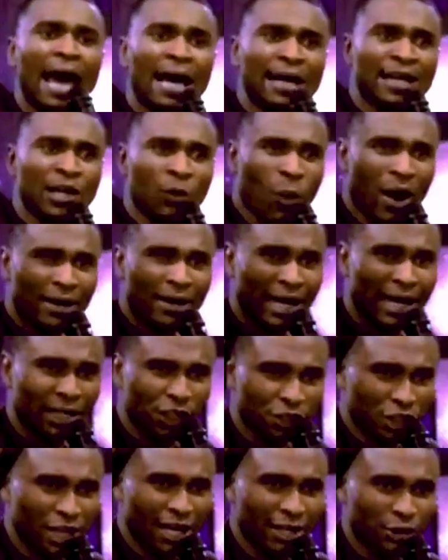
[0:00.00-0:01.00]
Anyone that
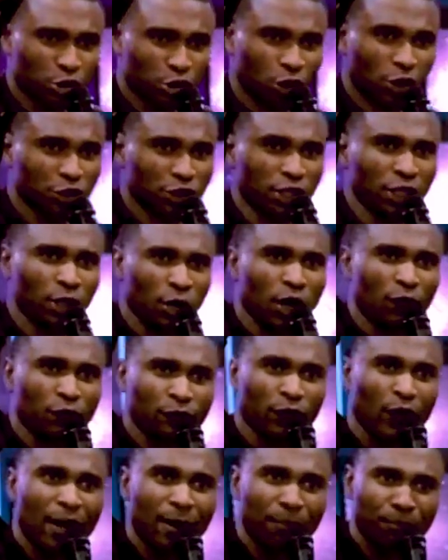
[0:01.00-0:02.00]
is here trusting God
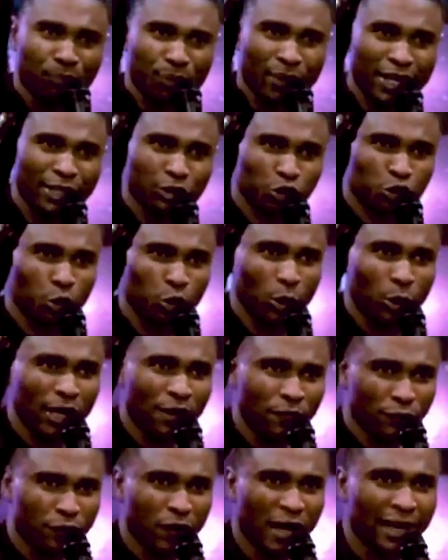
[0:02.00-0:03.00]
for a breakthrough
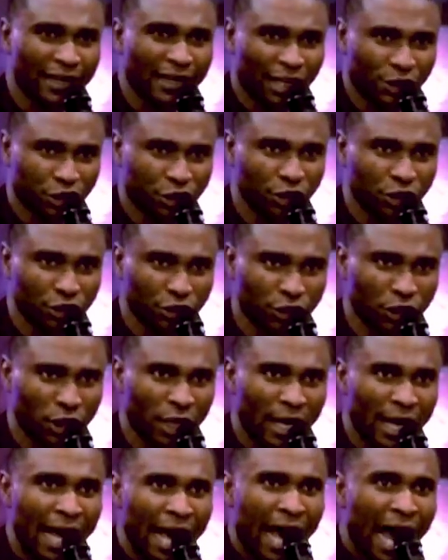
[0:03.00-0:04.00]
in
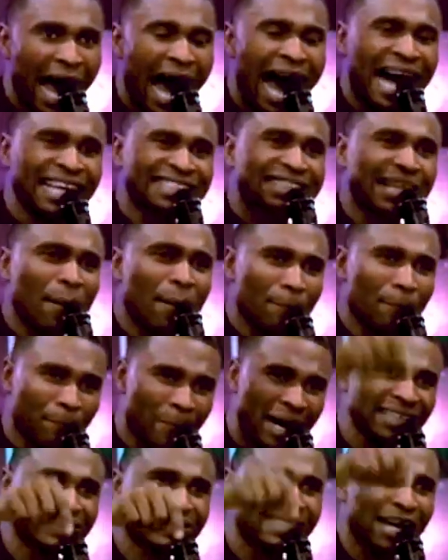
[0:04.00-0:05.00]
finances, as a
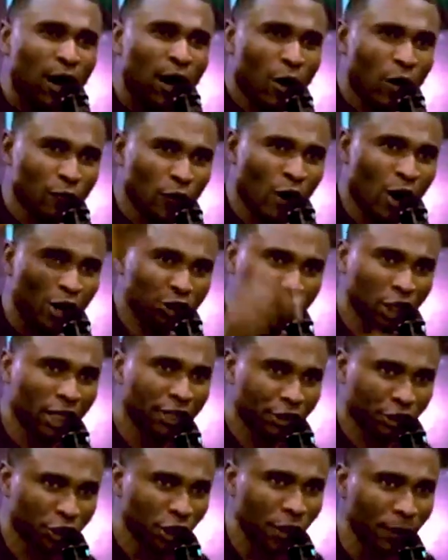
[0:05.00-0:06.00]
matter of
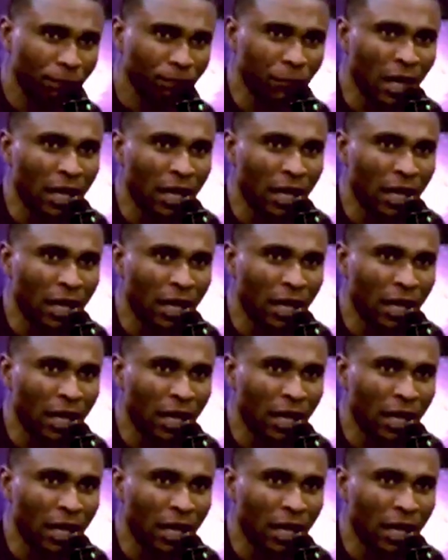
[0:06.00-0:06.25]
urgency,